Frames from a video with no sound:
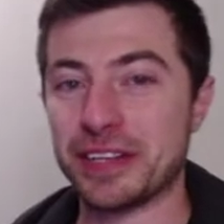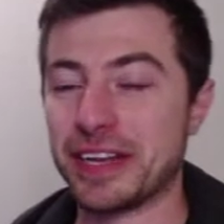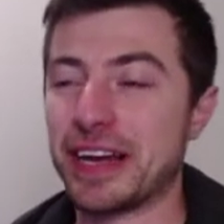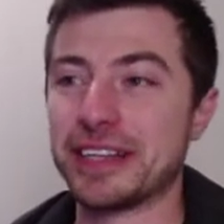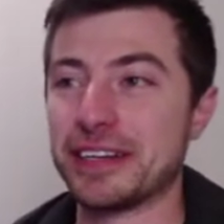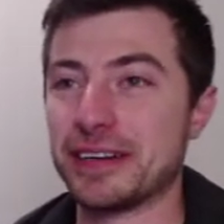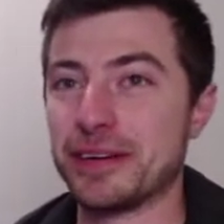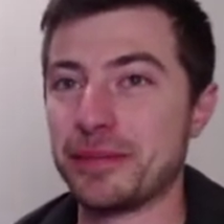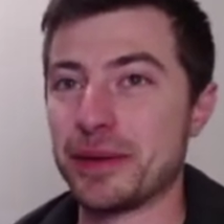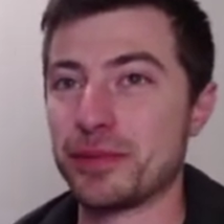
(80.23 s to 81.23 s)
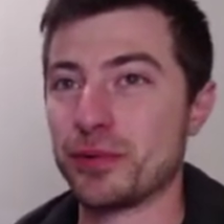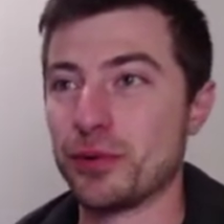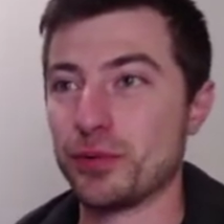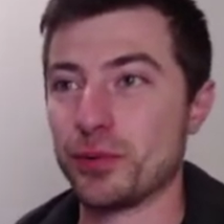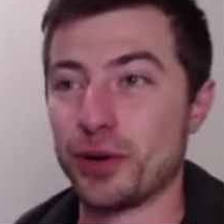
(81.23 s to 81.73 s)
And then other people
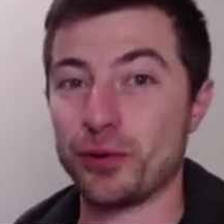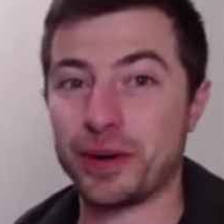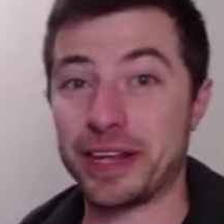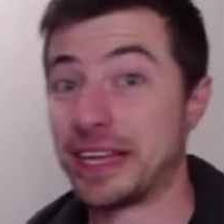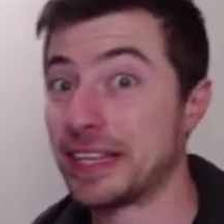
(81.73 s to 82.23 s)
who were already